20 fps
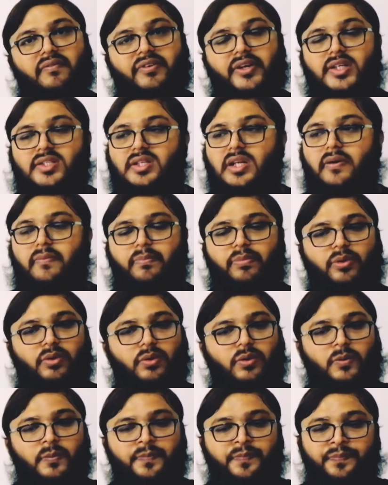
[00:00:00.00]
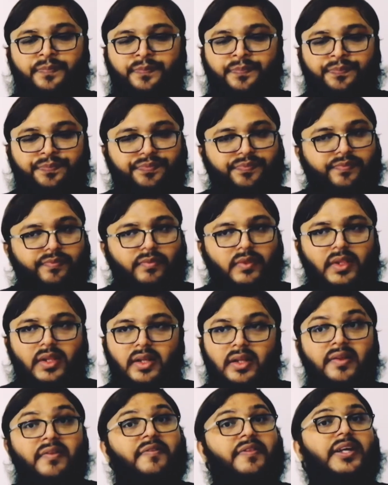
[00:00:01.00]
For example,
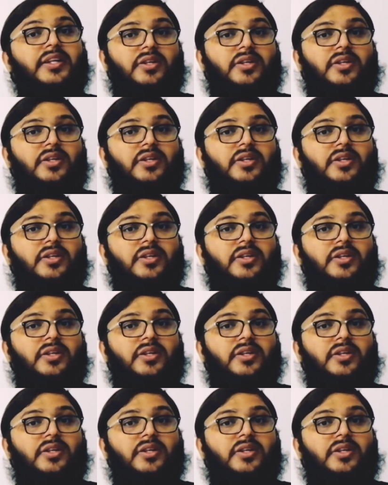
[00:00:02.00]
the